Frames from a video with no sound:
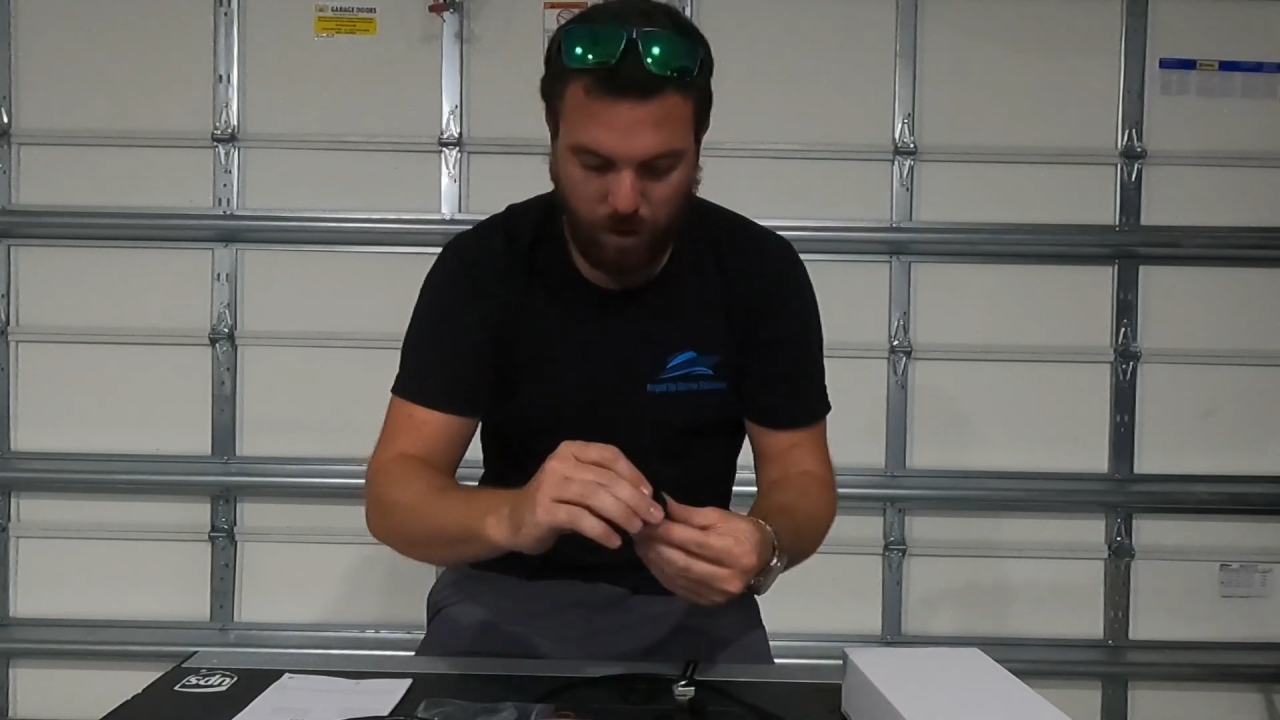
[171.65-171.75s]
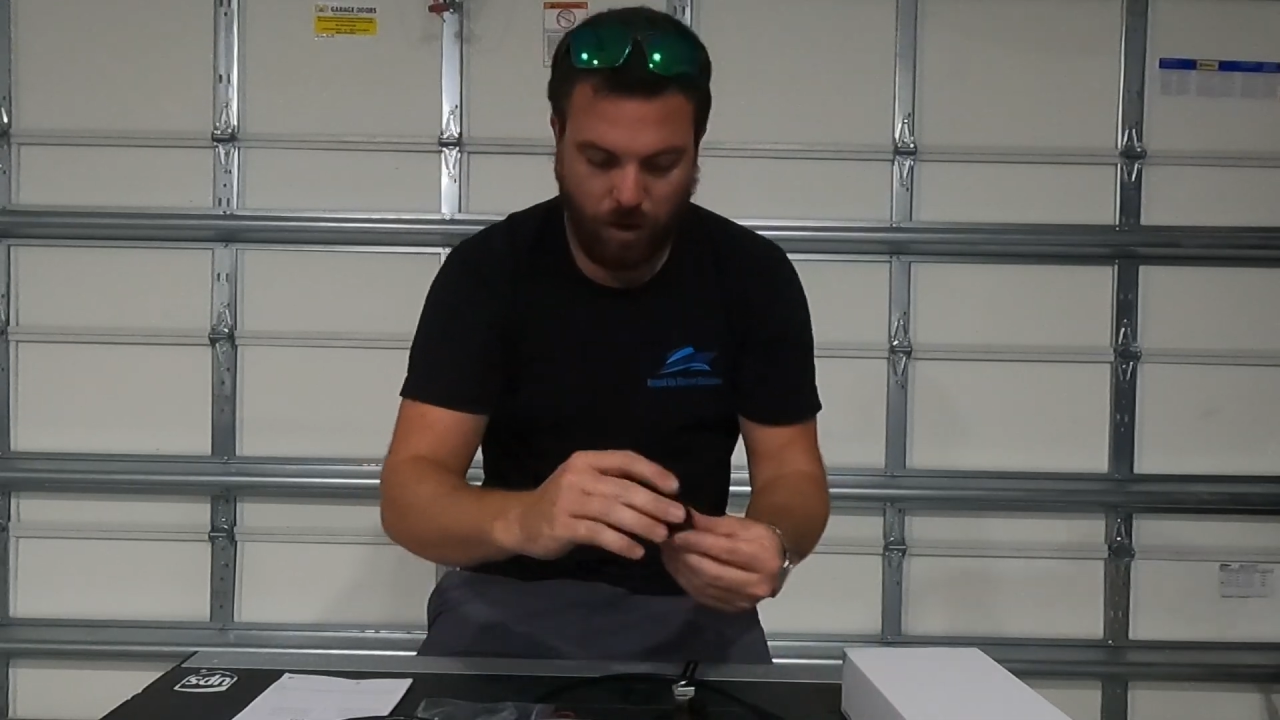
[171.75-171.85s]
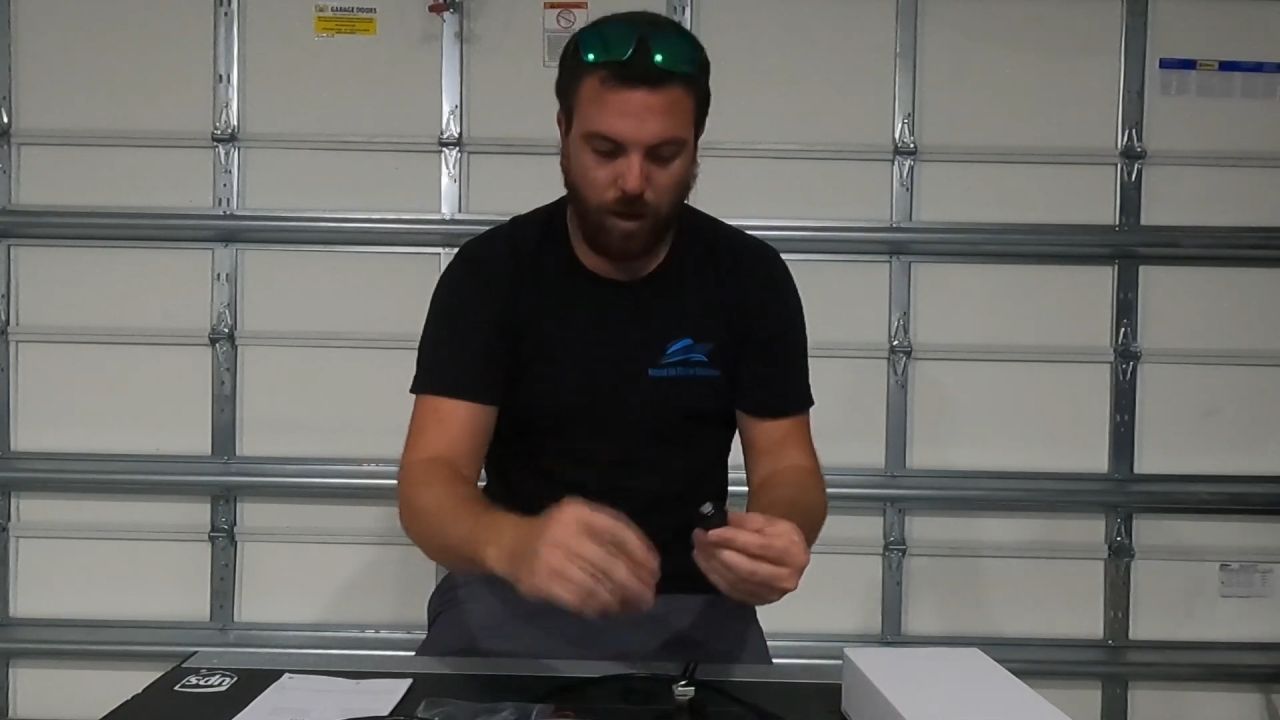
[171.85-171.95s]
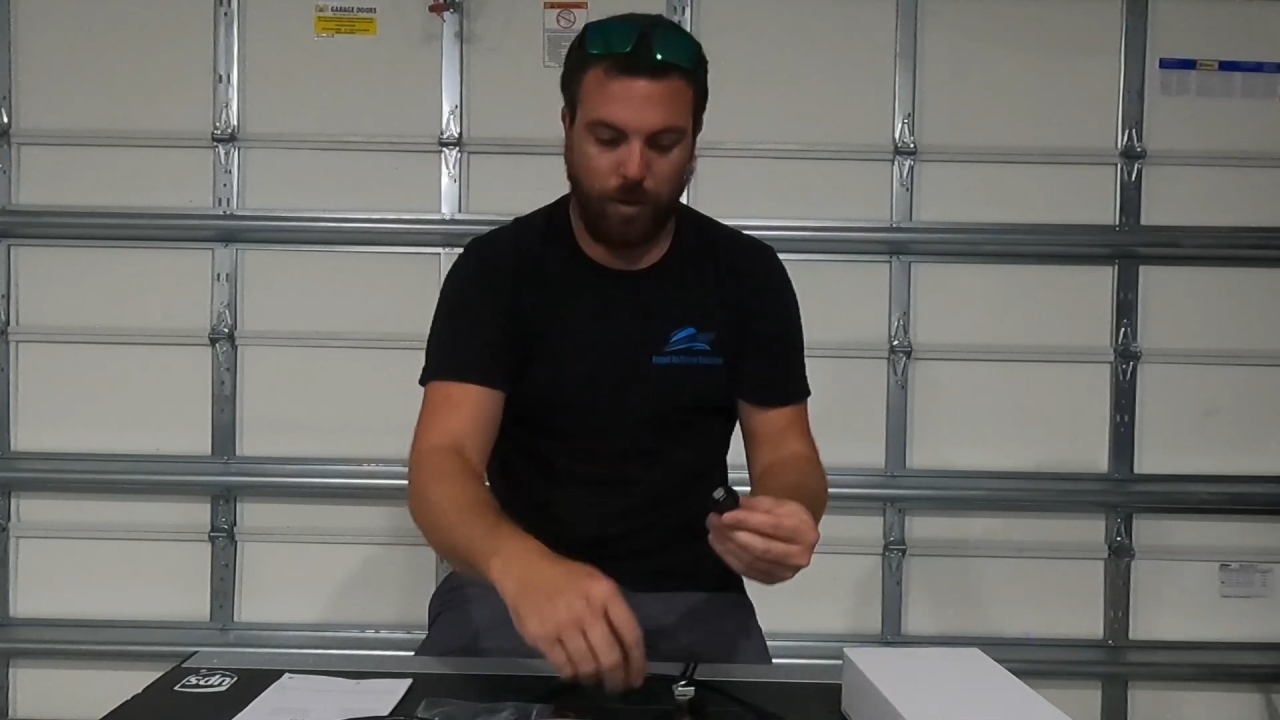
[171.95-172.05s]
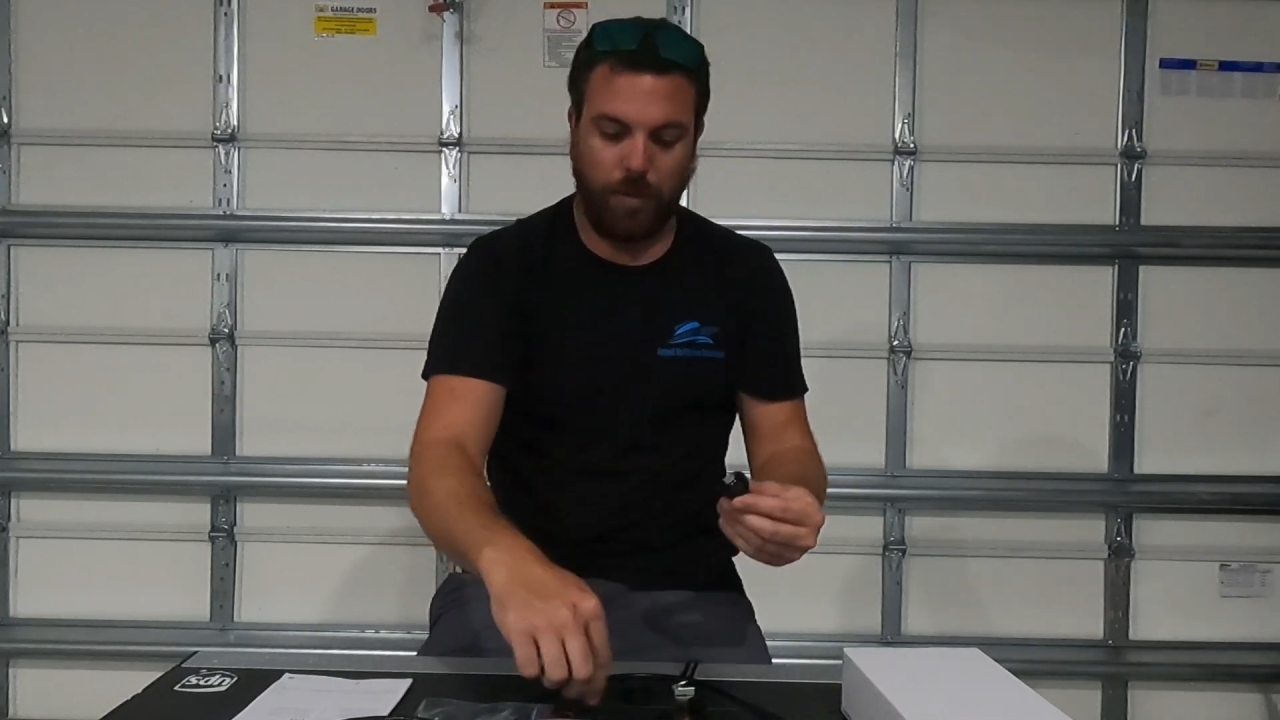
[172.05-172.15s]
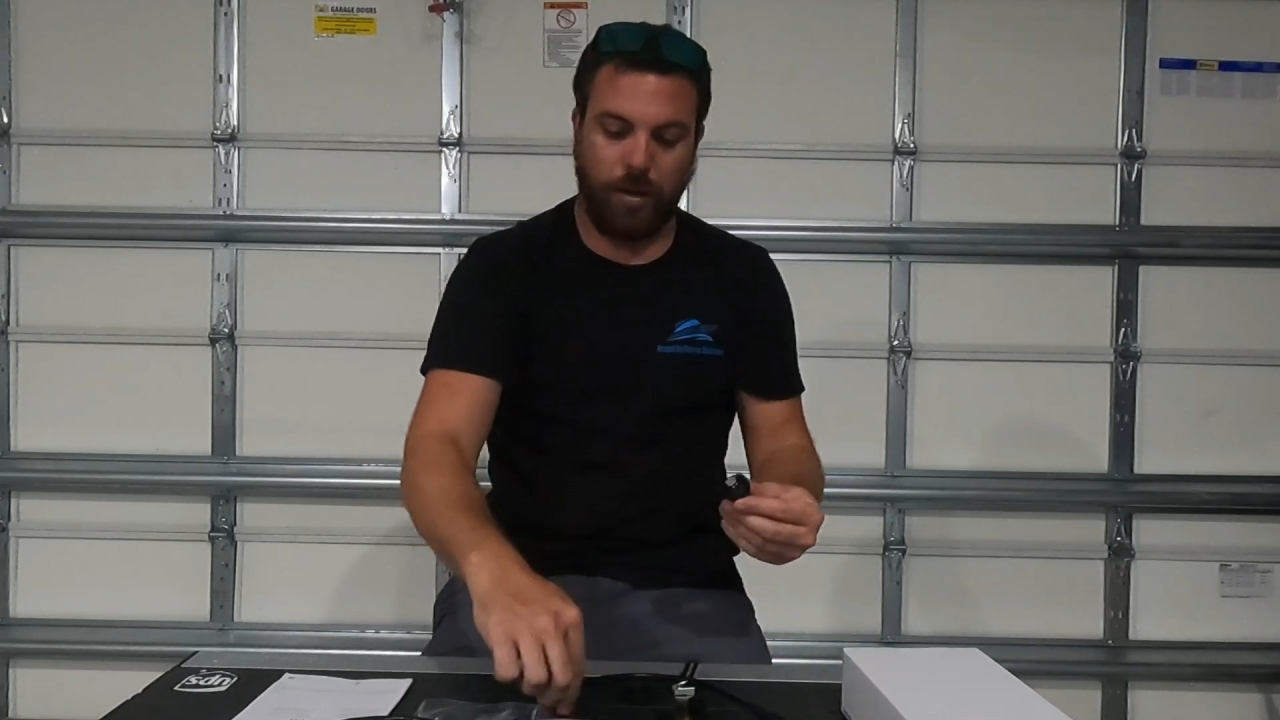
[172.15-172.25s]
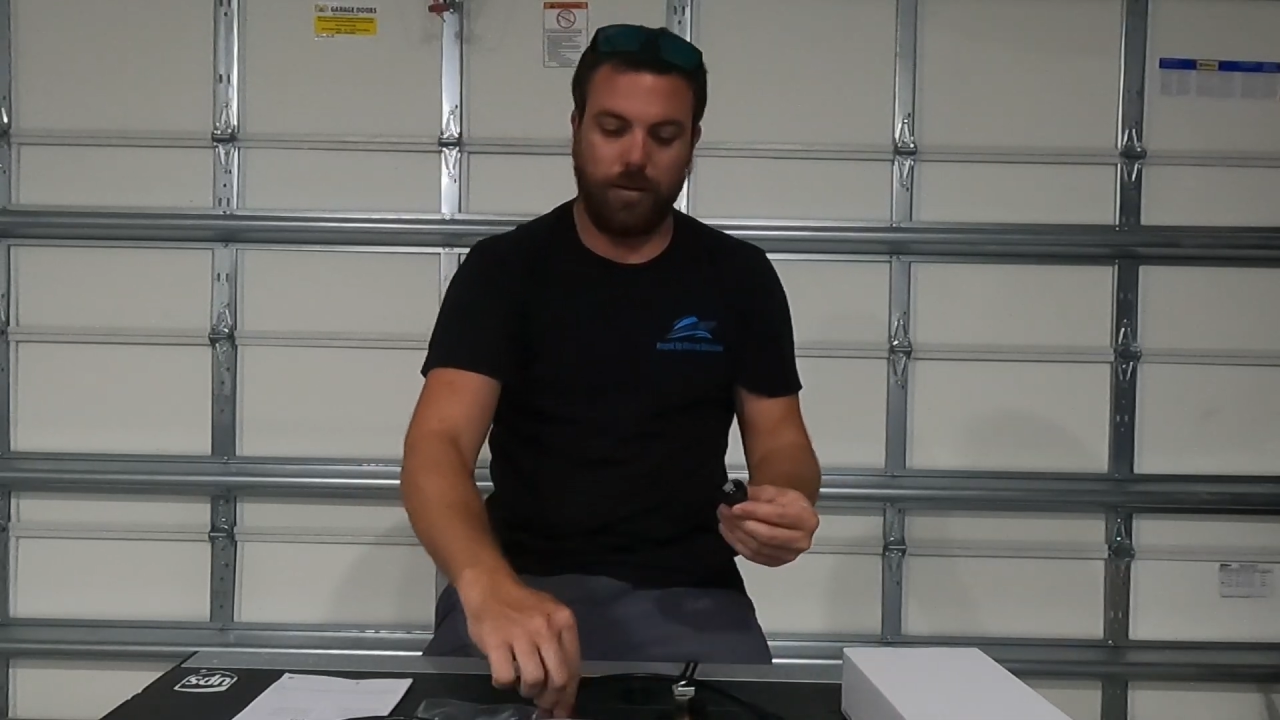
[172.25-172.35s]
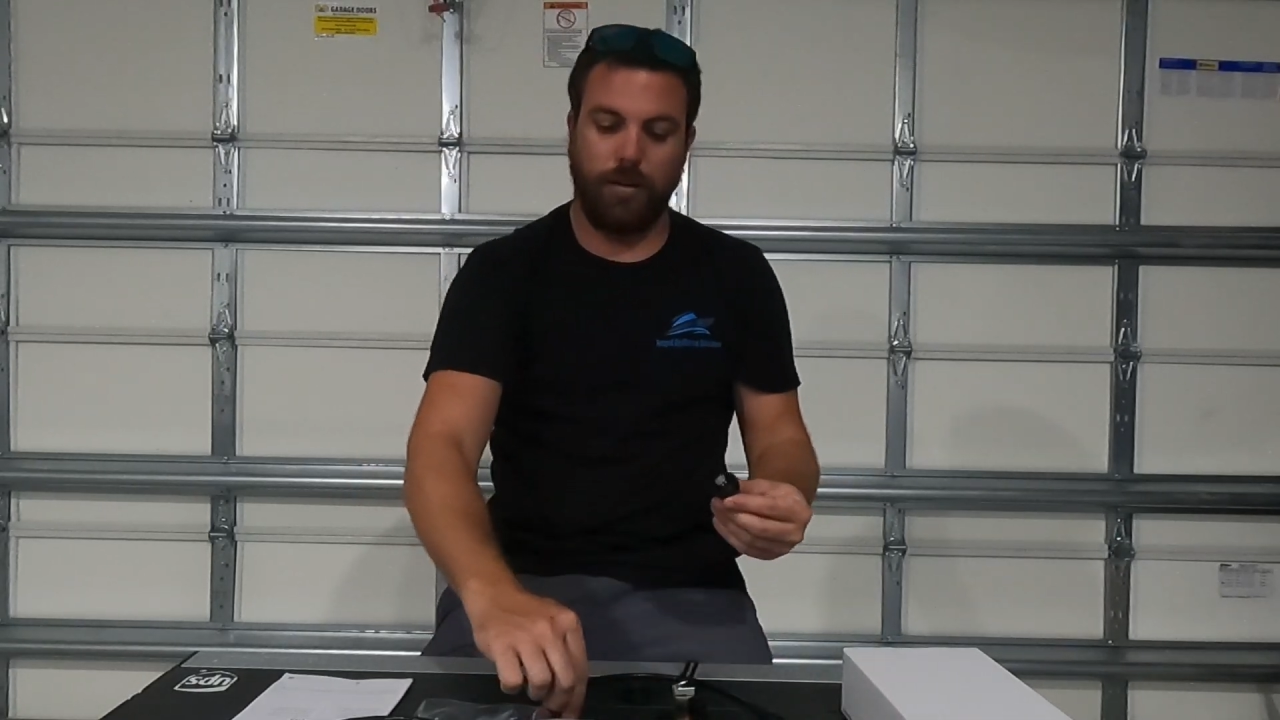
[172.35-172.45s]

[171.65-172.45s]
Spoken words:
I